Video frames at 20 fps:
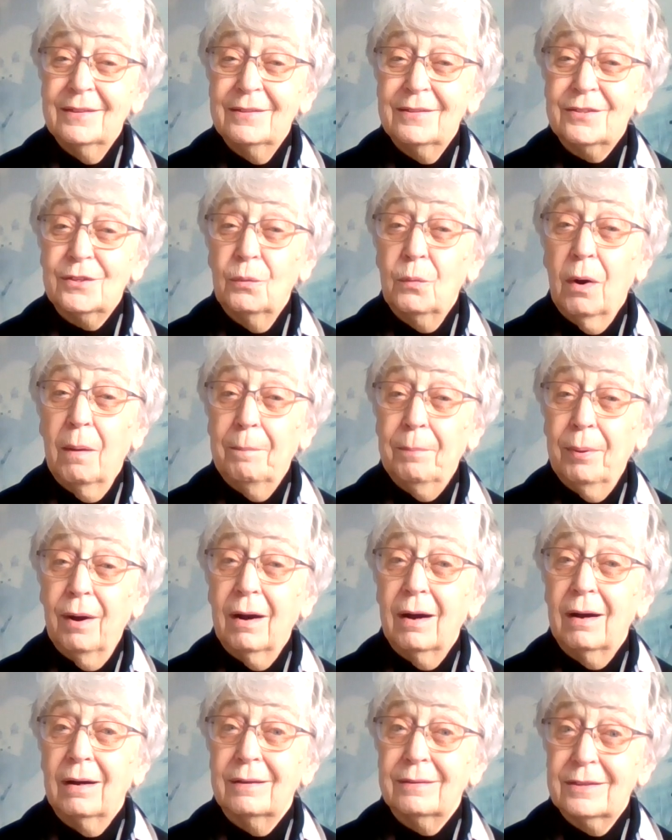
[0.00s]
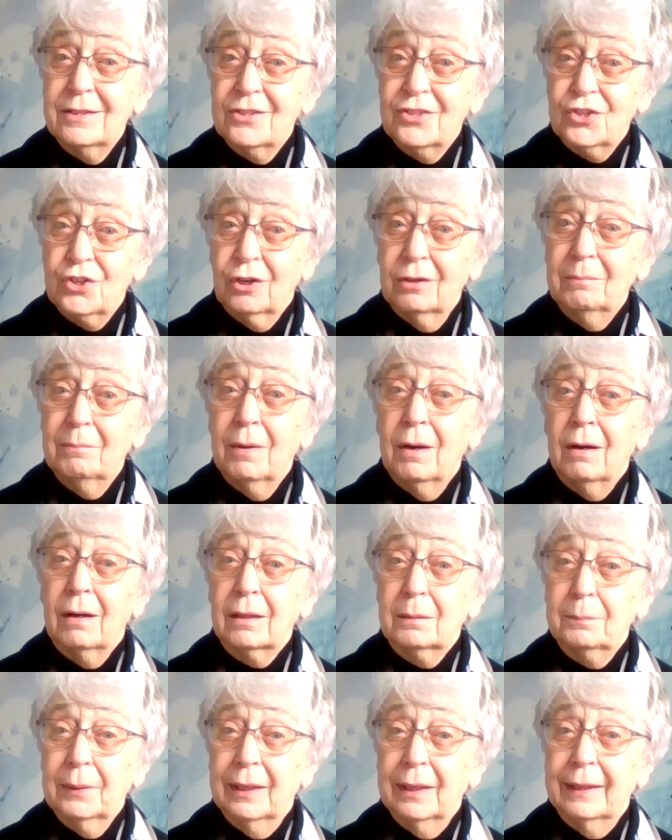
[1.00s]
So what part does John
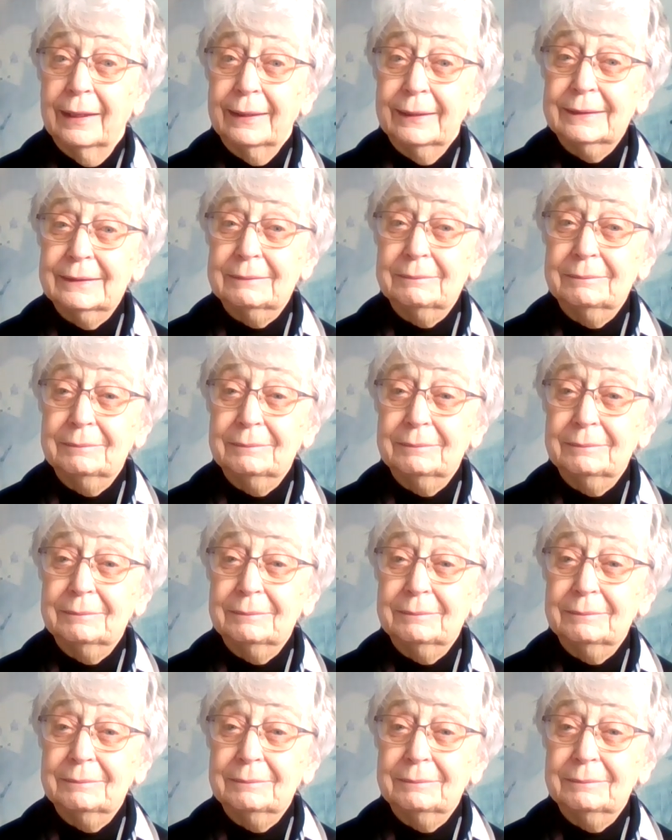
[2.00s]
Mark play?